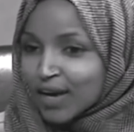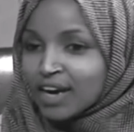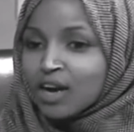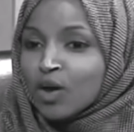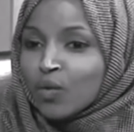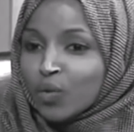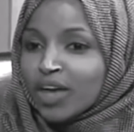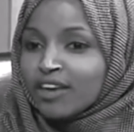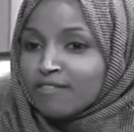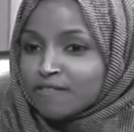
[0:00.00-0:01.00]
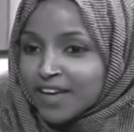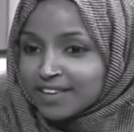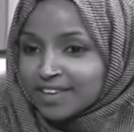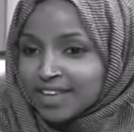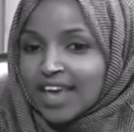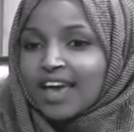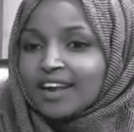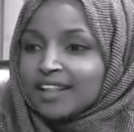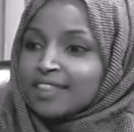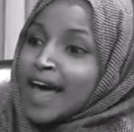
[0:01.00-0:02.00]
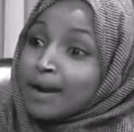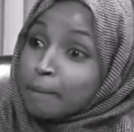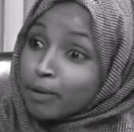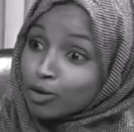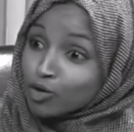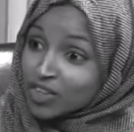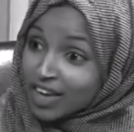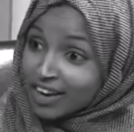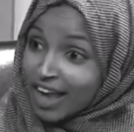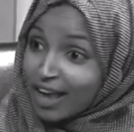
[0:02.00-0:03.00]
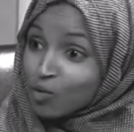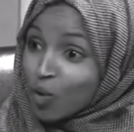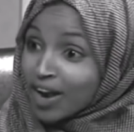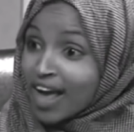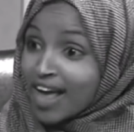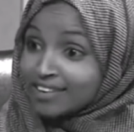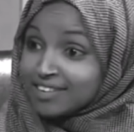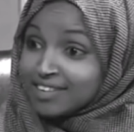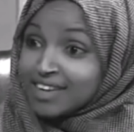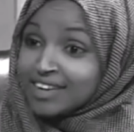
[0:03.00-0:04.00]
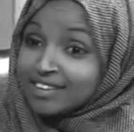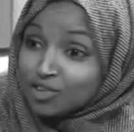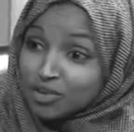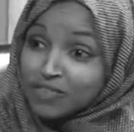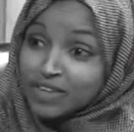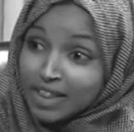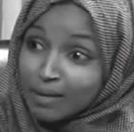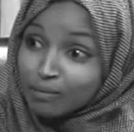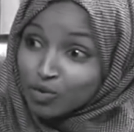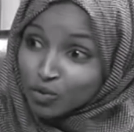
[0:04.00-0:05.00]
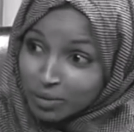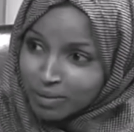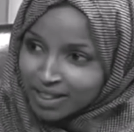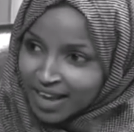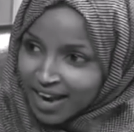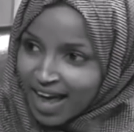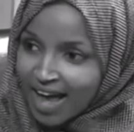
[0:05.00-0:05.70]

here. We investigate that person and what has driven them to commit that